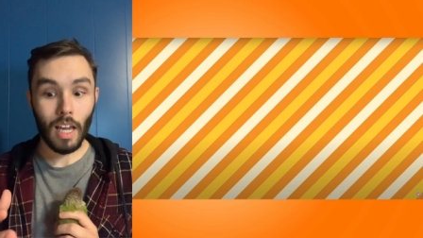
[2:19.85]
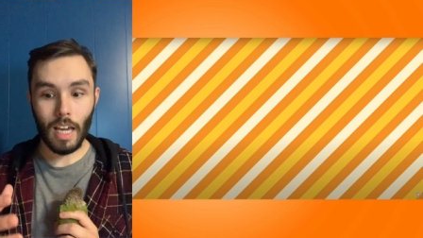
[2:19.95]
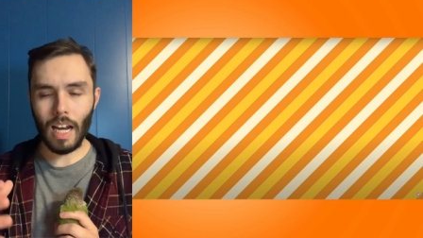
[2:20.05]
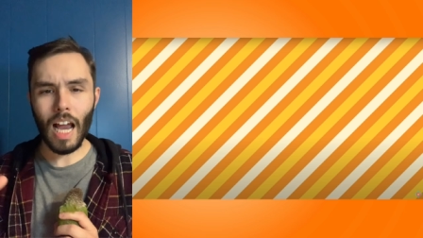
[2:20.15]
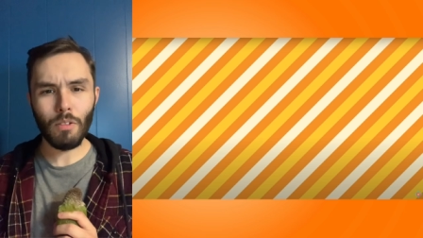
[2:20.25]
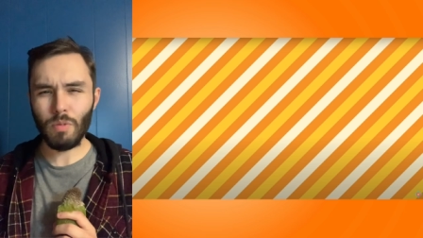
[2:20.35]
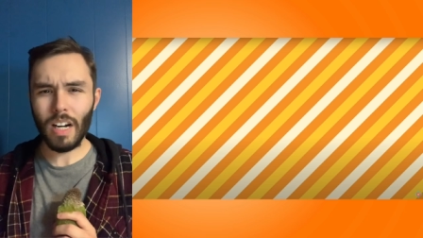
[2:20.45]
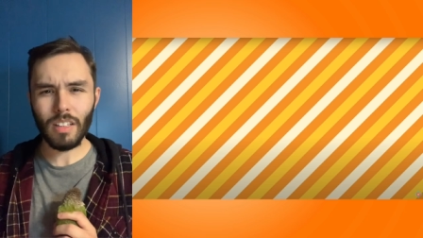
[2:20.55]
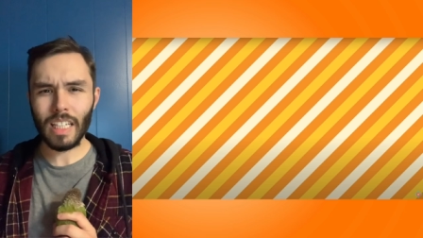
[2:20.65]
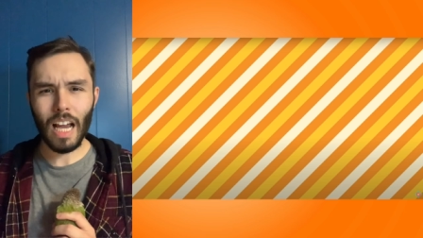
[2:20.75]
And I
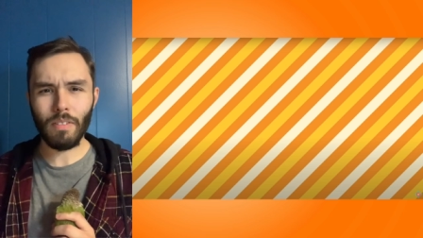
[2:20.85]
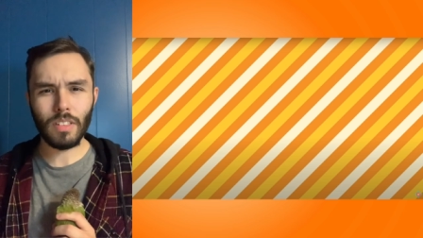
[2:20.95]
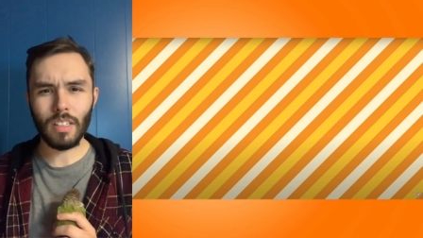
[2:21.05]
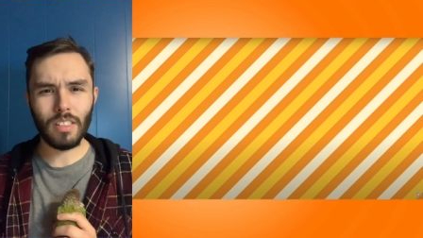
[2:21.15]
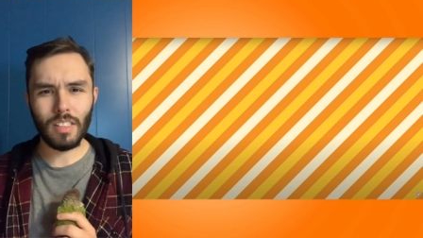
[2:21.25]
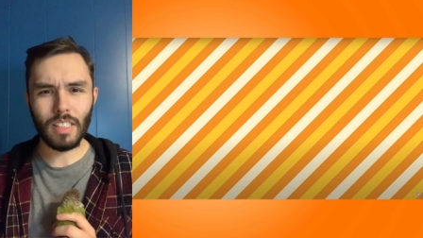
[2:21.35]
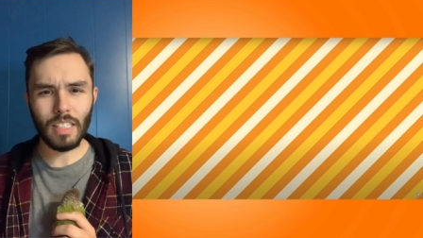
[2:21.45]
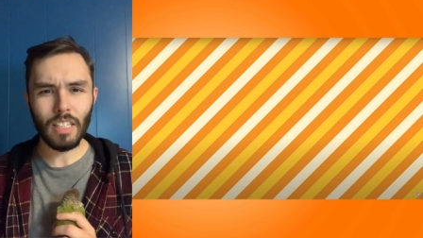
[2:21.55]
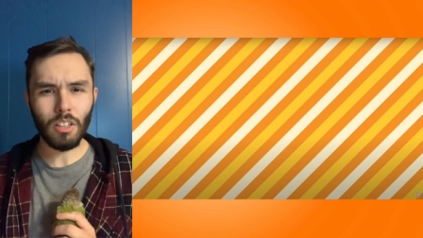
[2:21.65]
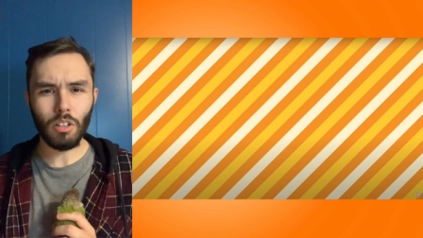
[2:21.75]
rarely have to
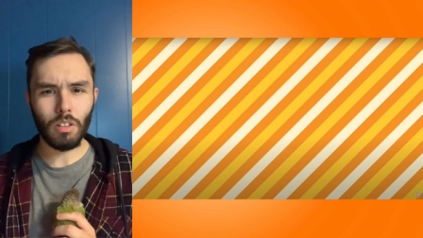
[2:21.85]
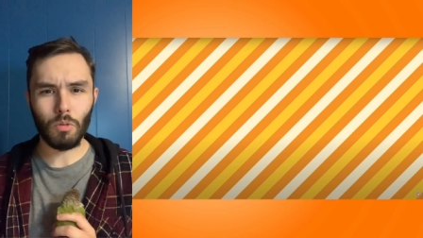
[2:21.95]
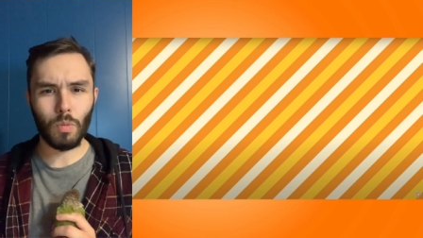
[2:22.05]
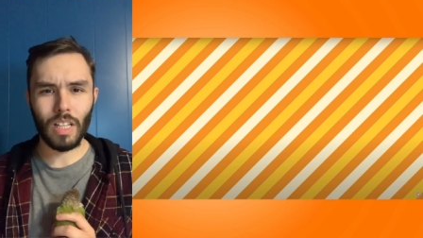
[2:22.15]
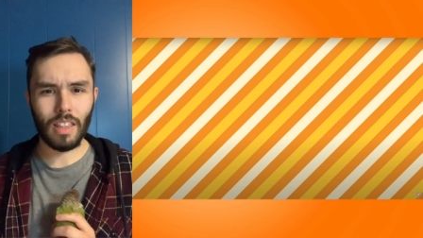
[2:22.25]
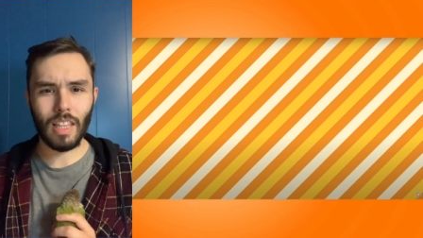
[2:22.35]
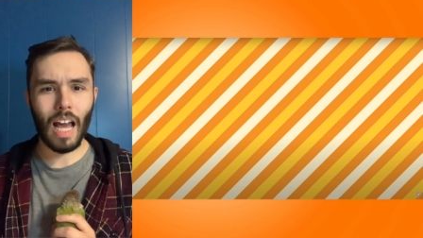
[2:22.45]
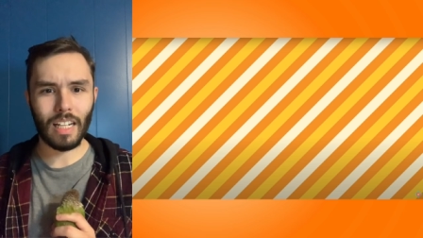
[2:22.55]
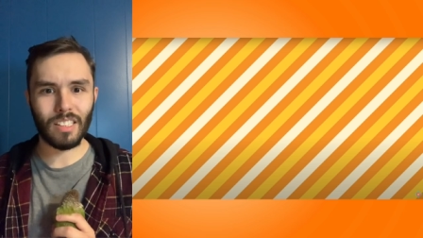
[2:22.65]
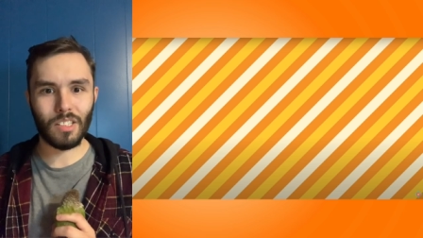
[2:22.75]
deal with
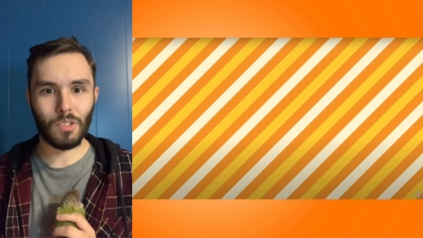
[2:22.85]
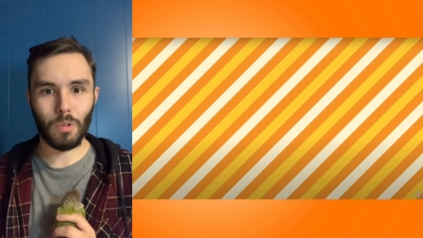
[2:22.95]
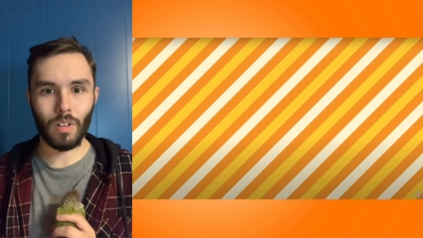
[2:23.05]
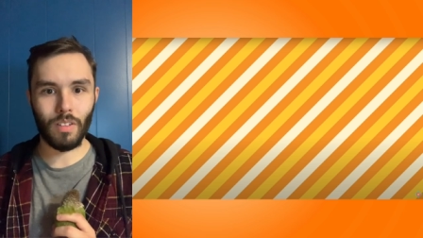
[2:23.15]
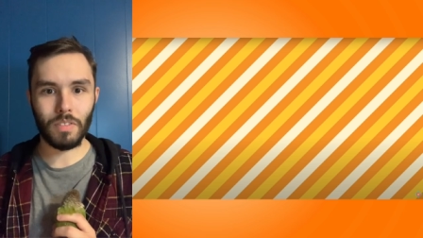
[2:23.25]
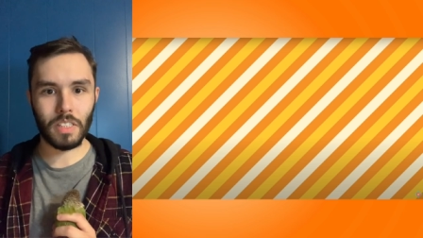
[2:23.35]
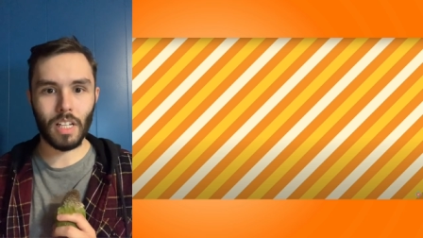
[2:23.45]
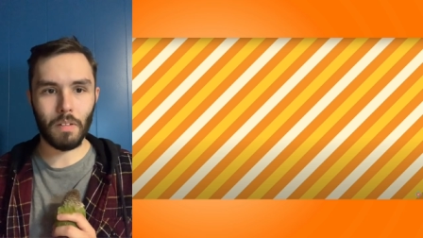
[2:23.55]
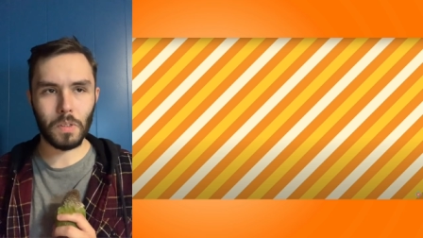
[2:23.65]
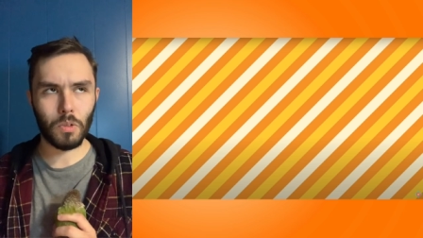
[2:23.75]
that sort of
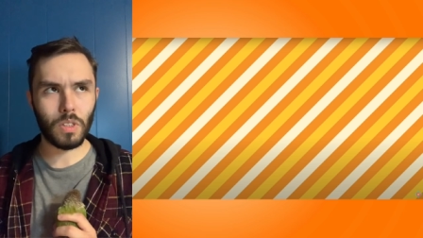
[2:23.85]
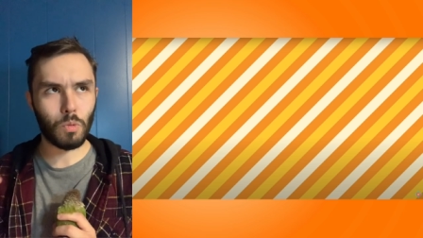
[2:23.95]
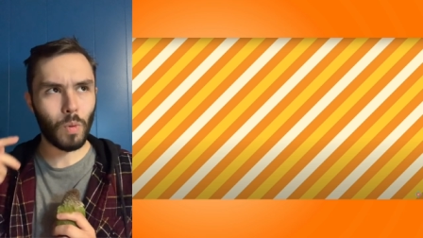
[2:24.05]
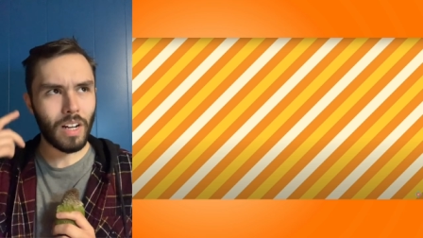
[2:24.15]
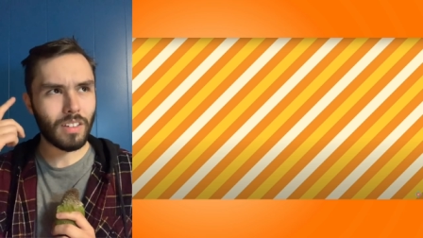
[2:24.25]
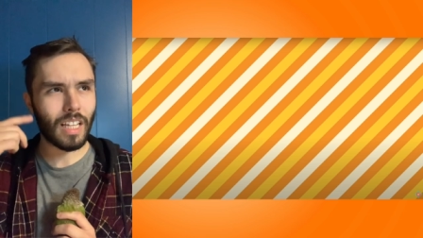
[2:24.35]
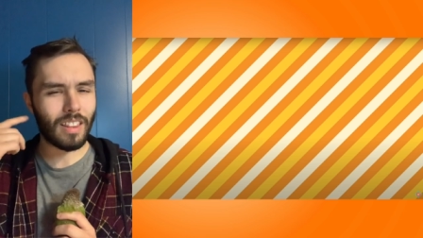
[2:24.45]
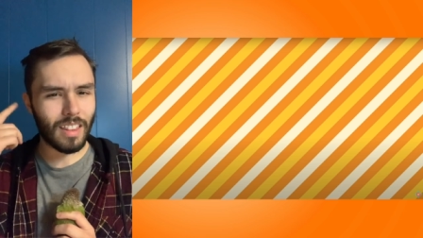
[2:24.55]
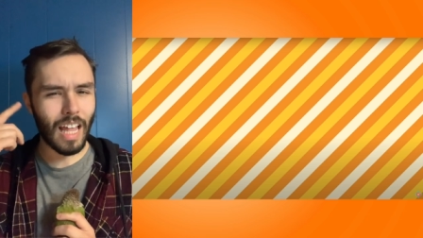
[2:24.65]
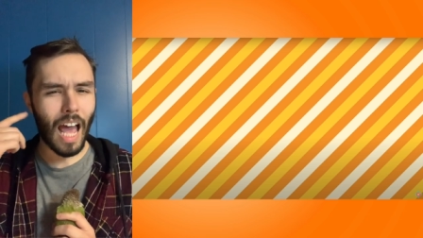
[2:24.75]
stuff, so it's weird that
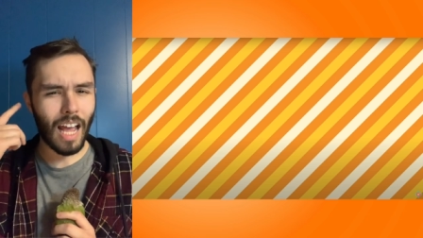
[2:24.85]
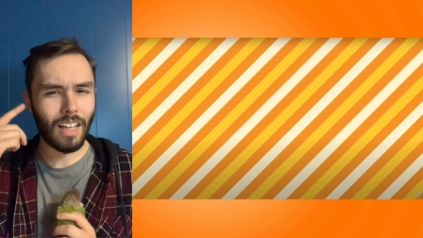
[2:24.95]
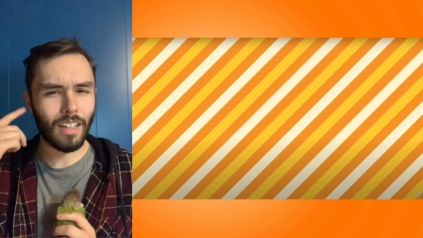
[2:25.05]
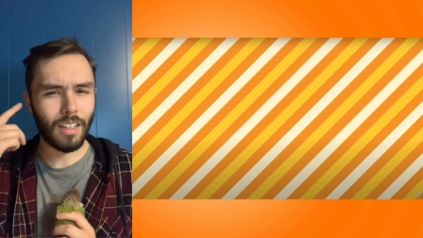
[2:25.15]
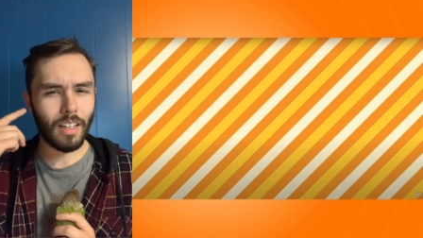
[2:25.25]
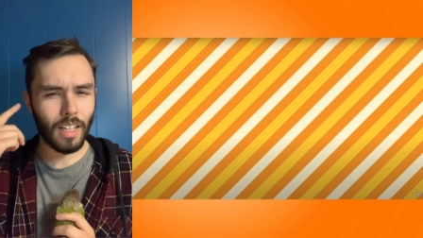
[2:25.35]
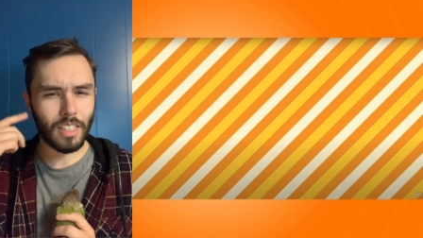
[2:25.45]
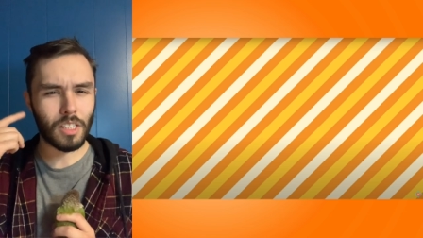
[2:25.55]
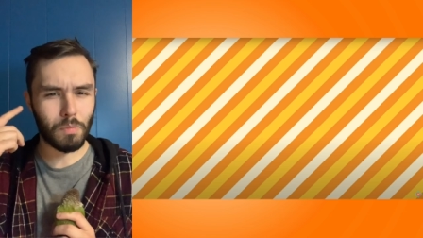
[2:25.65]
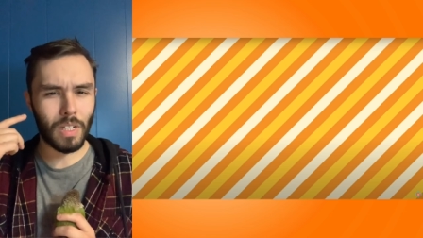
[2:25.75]
that
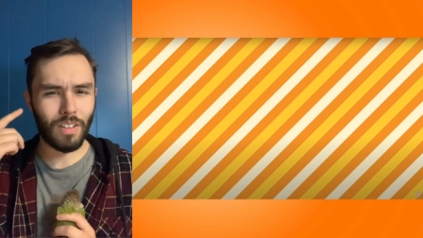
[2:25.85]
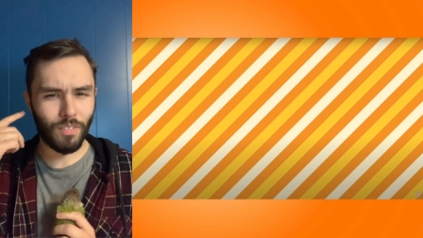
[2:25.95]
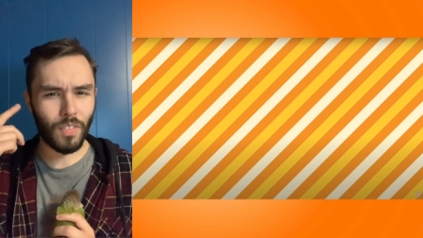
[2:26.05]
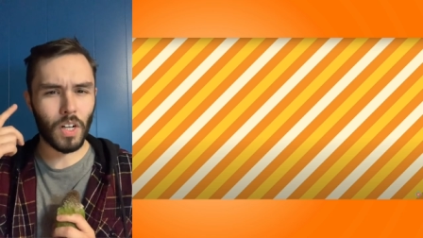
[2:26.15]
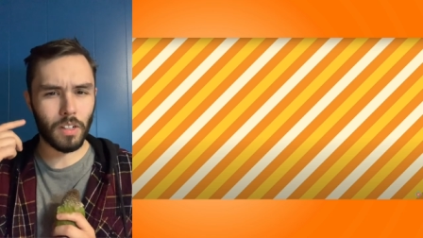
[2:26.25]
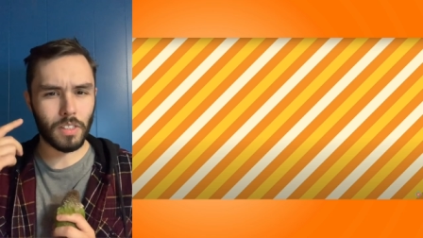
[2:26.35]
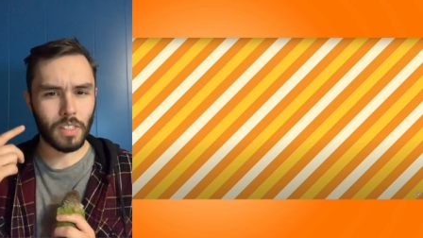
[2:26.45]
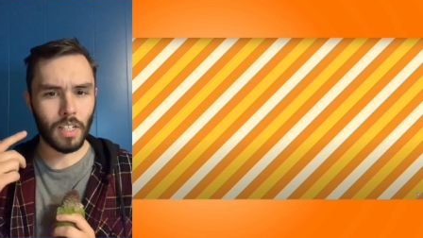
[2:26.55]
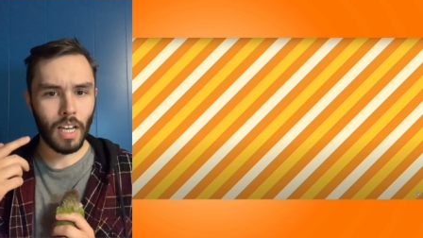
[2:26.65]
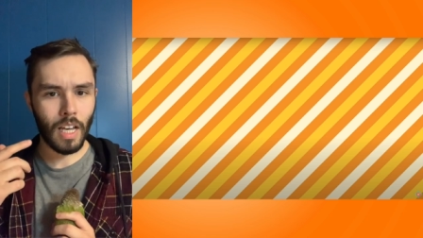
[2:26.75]
hits me first,